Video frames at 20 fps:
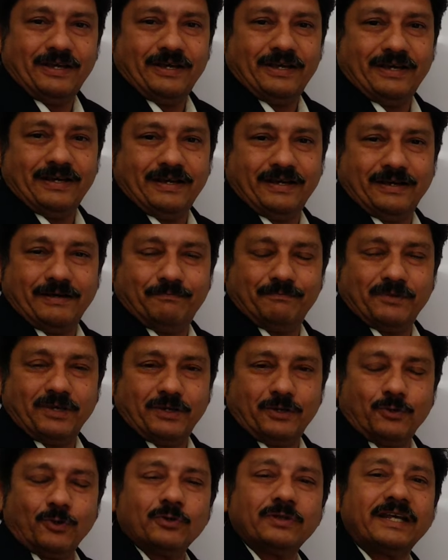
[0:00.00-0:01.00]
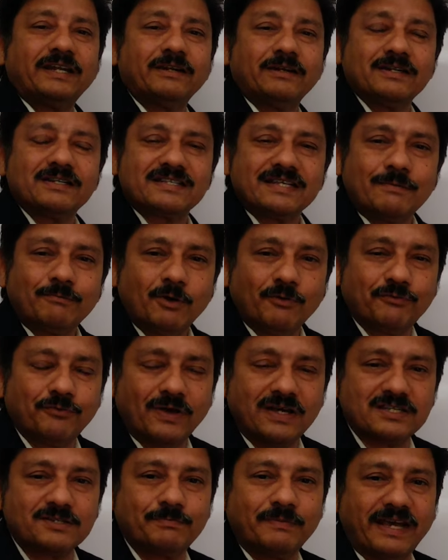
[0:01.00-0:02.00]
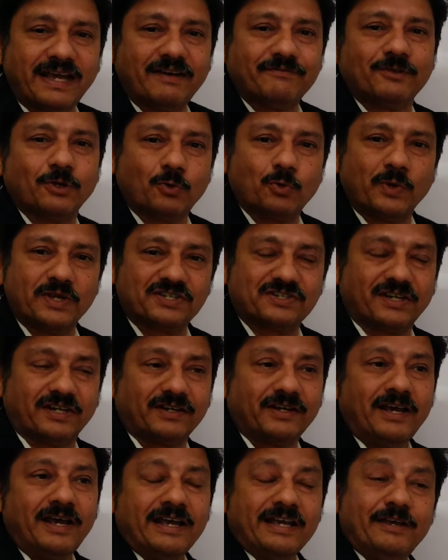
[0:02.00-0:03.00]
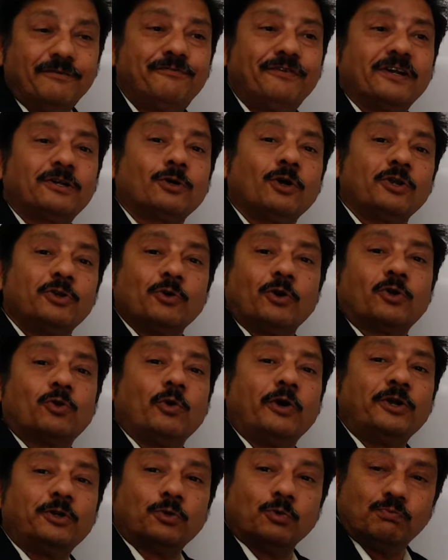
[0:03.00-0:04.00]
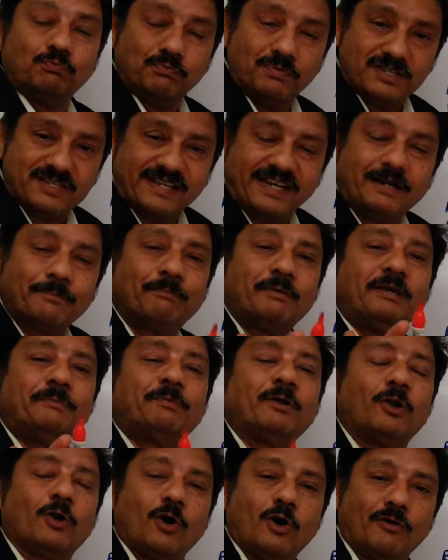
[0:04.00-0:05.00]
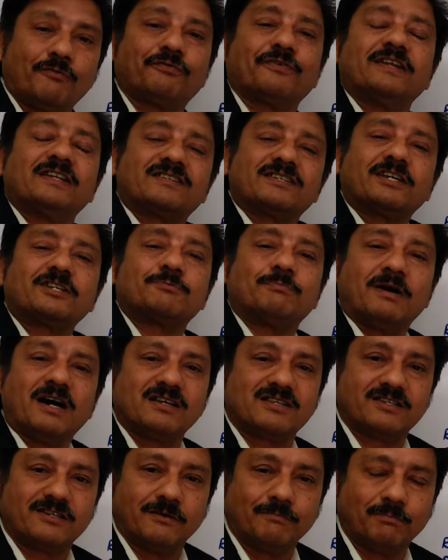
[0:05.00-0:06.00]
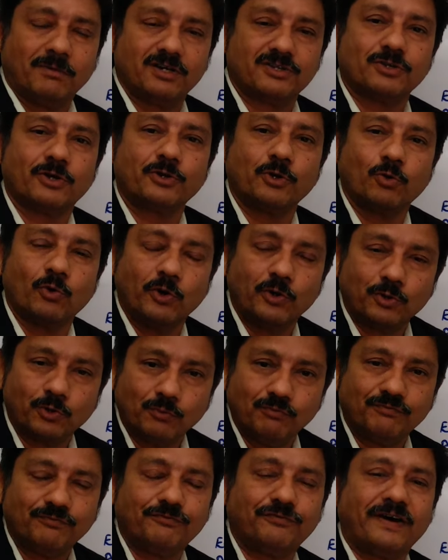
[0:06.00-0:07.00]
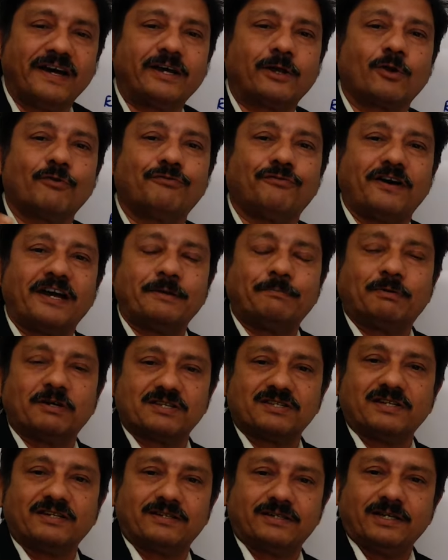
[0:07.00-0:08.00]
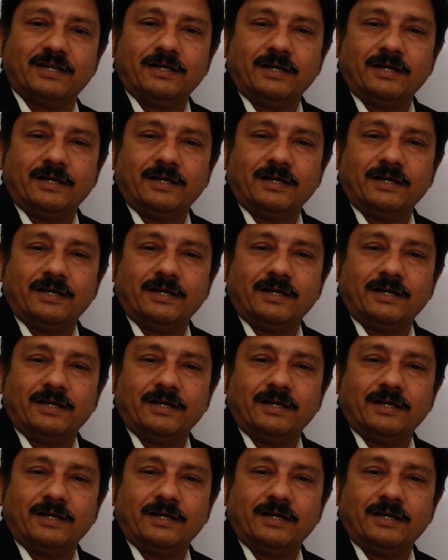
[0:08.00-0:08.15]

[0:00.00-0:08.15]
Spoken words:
Then some of us may have the question, if at all you are going to send people off in such mass numbers, or you're going to fire off 5%,